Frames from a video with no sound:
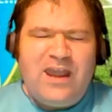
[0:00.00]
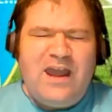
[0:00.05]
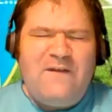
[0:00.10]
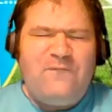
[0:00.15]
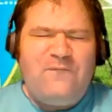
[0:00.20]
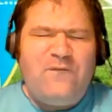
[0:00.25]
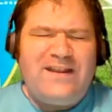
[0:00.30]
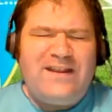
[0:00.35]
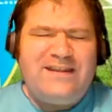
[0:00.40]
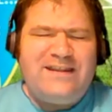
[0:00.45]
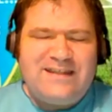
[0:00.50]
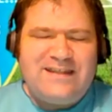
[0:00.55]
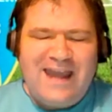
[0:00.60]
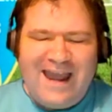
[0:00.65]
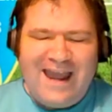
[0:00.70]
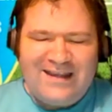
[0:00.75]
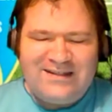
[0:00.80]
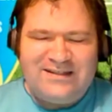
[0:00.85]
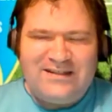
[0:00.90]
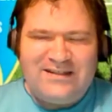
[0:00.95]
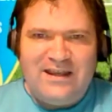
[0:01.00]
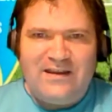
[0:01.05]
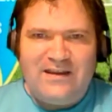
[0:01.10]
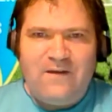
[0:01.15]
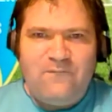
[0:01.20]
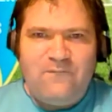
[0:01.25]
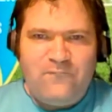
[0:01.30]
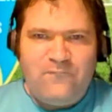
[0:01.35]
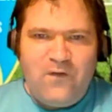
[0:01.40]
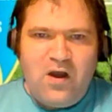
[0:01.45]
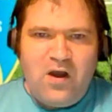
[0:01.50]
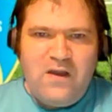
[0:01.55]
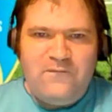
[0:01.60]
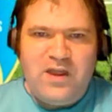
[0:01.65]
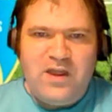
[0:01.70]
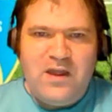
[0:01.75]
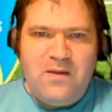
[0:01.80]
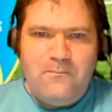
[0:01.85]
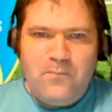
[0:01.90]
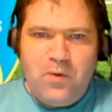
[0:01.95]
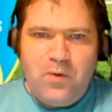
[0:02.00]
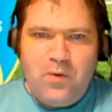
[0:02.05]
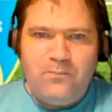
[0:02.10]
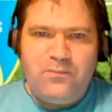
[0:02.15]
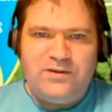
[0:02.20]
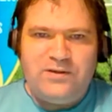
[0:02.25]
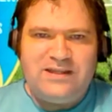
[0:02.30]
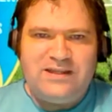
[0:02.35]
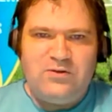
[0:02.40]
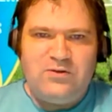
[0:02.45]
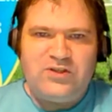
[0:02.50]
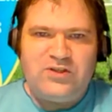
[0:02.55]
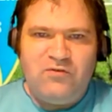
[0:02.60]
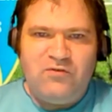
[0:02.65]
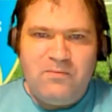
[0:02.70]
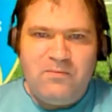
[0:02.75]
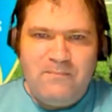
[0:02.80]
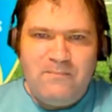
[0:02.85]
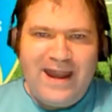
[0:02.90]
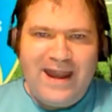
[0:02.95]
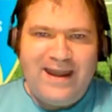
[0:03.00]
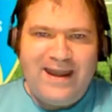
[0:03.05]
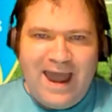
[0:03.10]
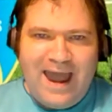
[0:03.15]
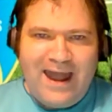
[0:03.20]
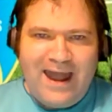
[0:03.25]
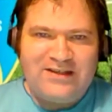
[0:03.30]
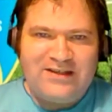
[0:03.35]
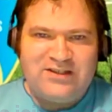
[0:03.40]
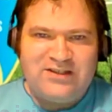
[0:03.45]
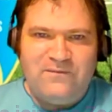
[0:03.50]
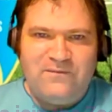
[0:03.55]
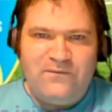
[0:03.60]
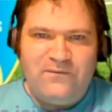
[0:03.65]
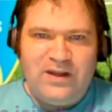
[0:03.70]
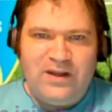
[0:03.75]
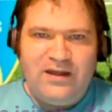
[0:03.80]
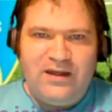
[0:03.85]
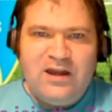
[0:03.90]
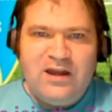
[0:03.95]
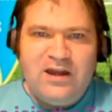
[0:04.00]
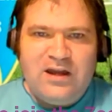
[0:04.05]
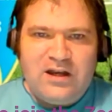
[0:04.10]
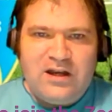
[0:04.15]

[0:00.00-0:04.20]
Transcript: a fantastic 5-year bumper deal to remain at Aston Villa,